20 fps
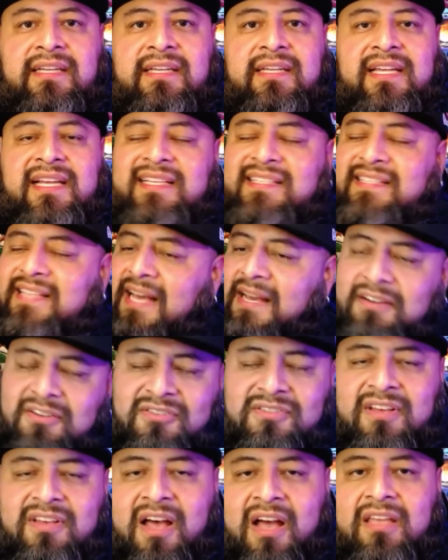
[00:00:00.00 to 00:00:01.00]
As time
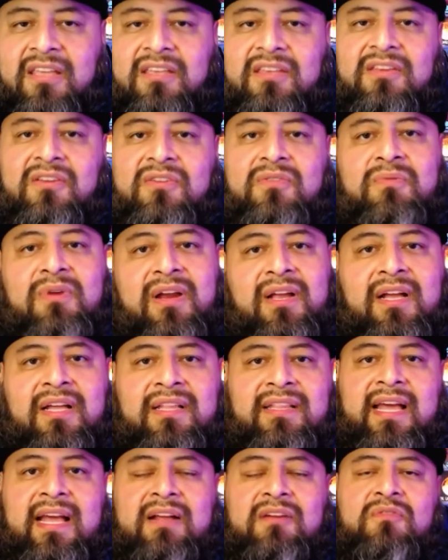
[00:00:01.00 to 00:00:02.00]
goes on, you'll work on
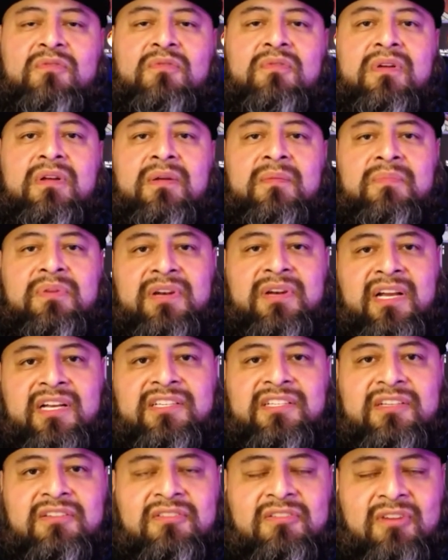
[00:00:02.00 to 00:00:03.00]
that
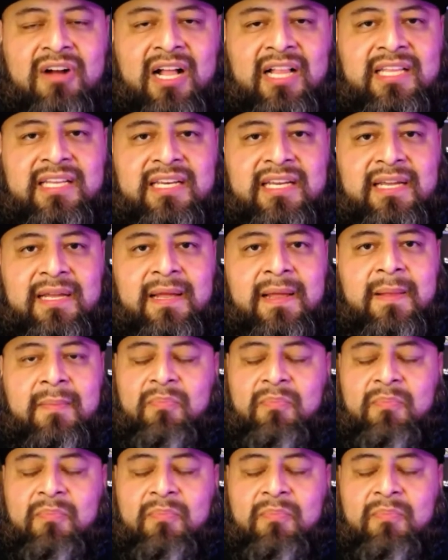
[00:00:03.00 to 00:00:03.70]
production quality.